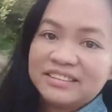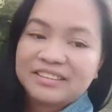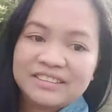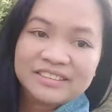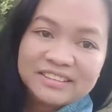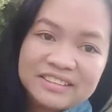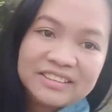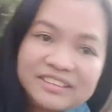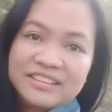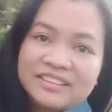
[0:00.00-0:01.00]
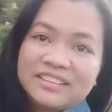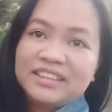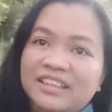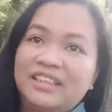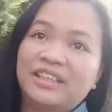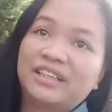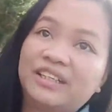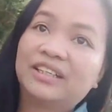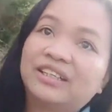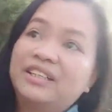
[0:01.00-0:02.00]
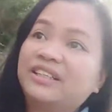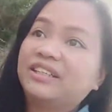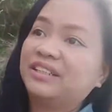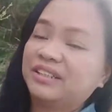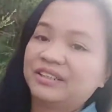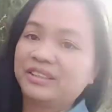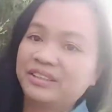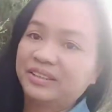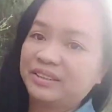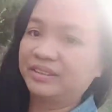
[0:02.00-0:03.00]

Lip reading: (no one is talking)